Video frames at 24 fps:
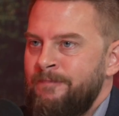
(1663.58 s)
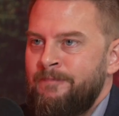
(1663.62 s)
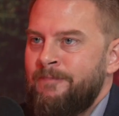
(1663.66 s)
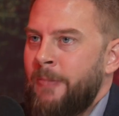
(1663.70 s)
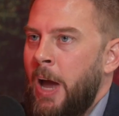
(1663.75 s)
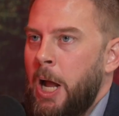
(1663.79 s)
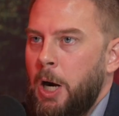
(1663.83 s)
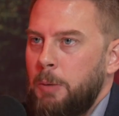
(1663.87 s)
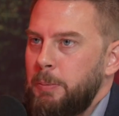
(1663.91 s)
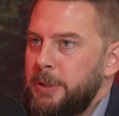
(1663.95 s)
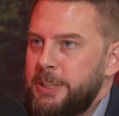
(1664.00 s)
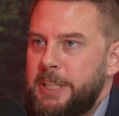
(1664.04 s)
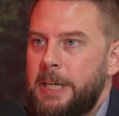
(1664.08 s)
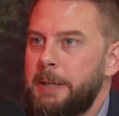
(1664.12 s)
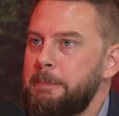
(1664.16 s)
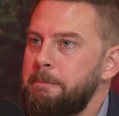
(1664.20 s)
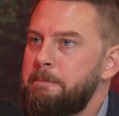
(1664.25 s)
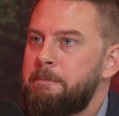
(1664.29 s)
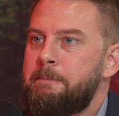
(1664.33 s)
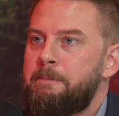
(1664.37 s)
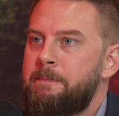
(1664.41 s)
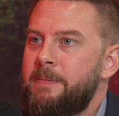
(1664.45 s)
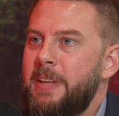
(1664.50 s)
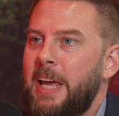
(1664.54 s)
100%.
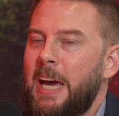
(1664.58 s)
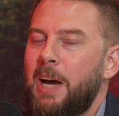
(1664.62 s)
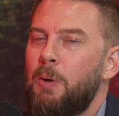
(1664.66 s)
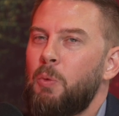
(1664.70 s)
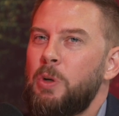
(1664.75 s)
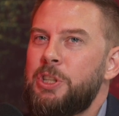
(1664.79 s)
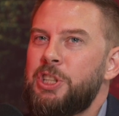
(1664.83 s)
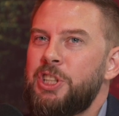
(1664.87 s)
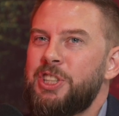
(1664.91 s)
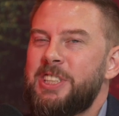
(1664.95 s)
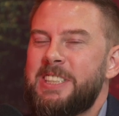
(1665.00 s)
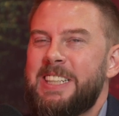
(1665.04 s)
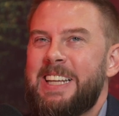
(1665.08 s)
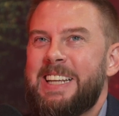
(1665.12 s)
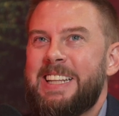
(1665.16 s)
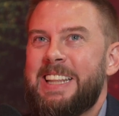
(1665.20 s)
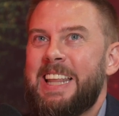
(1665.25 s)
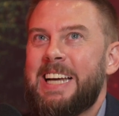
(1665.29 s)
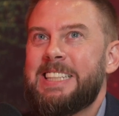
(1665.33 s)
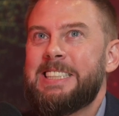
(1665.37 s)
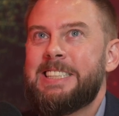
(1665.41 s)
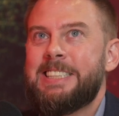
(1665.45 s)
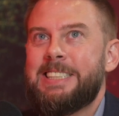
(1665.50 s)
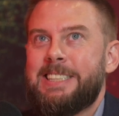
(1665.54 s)
Yeah.
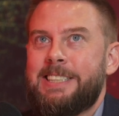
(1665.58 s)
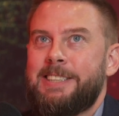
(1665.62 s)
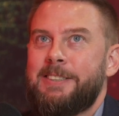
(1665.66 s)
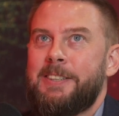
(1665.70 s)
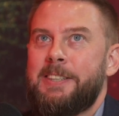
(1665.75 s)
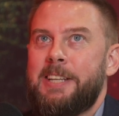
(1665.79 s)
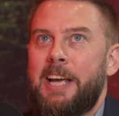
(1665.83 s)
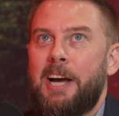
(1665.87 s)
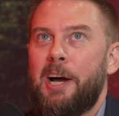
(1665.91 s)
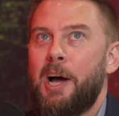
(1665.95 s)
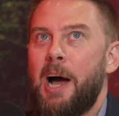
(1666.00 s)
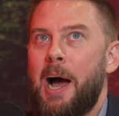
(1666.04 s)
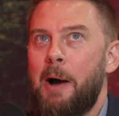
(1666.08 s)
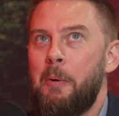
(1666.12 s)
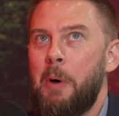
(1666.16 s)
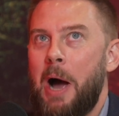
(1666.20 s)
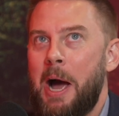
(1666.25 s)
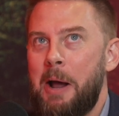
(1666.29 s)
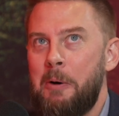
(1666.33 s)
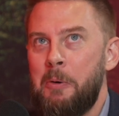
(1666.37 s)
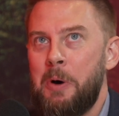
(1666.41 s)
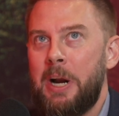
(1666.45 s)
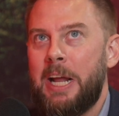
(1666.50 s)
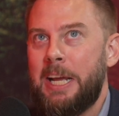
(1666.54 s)
I
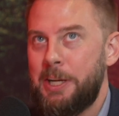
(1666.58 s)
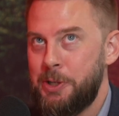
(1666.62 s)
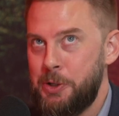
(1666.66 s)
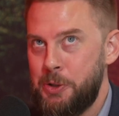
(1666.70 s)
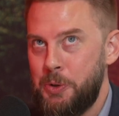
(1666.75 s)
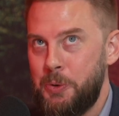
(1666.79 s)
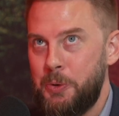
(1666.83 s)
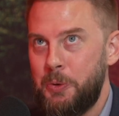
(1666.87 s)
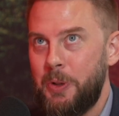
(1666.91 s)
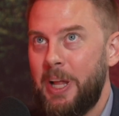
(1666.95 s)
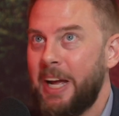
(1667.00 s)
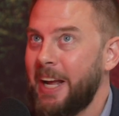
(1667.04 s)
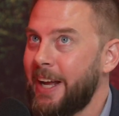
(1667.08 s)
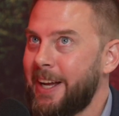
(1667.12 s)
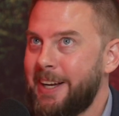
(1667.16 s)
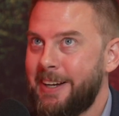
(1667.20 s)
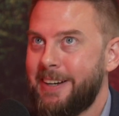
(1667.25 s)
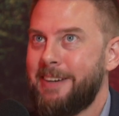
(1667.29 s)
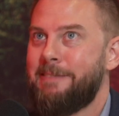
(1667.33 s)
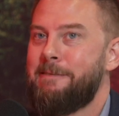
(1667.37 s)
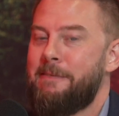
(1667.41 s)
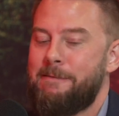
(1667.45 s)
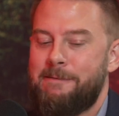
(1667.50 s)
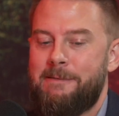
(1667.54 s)
don't want to get too like
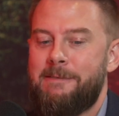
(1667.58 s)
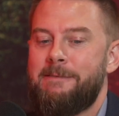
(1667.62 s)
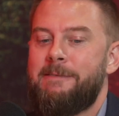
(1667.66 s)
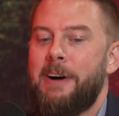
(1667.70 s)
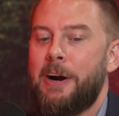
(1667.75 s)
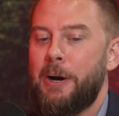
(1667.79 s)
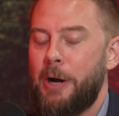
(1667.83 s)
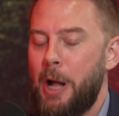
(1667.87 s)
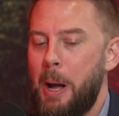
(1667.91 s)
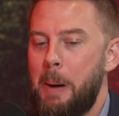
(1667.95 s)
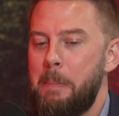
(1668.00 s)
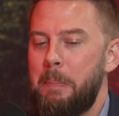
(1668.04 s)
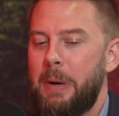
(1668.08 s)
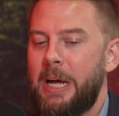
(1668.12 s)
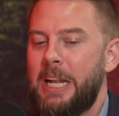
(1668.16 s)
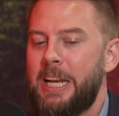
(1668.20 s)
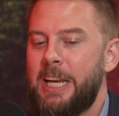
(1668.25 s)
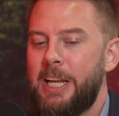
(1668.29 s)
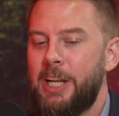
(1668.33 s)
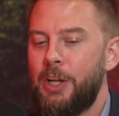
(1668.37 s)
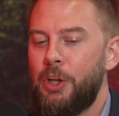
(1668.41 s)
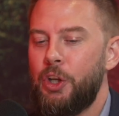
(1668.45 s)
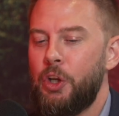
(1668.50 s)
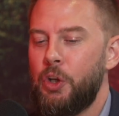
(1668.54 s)
fired up, but
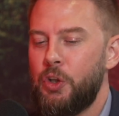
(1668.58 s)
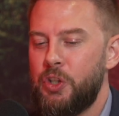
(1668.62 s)
you